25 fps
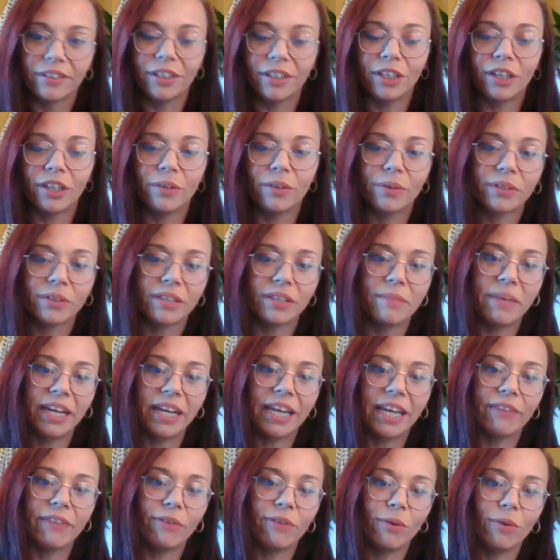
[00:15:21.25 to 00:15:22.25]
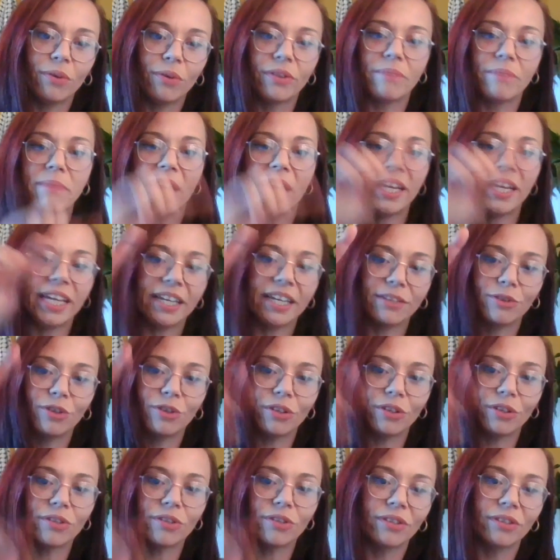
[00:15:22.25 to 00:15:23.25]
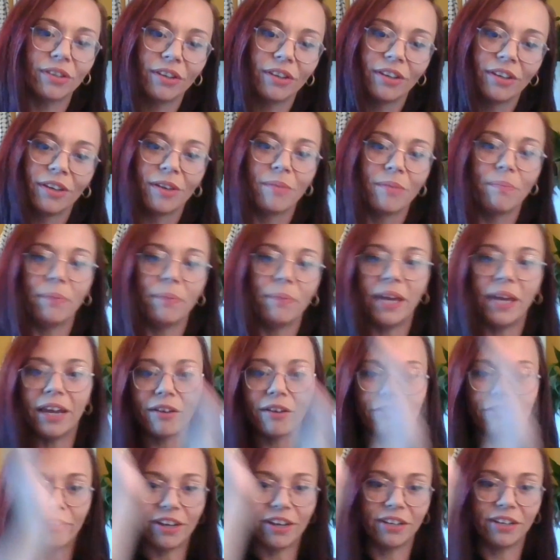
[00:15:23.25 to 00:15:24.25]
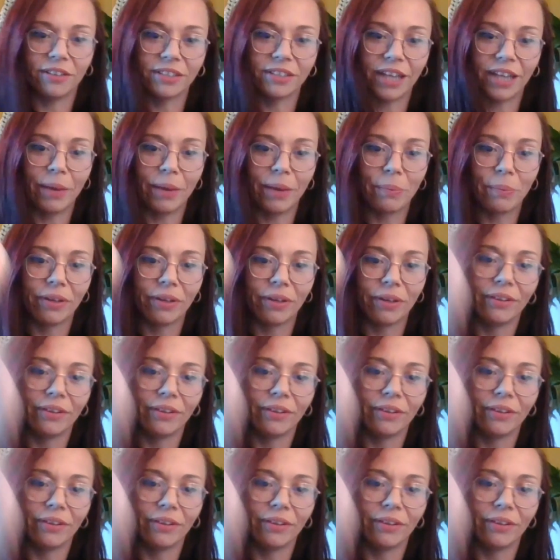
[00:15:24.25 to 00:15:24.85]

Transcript: Ultimately, if all the money is just being funneled up,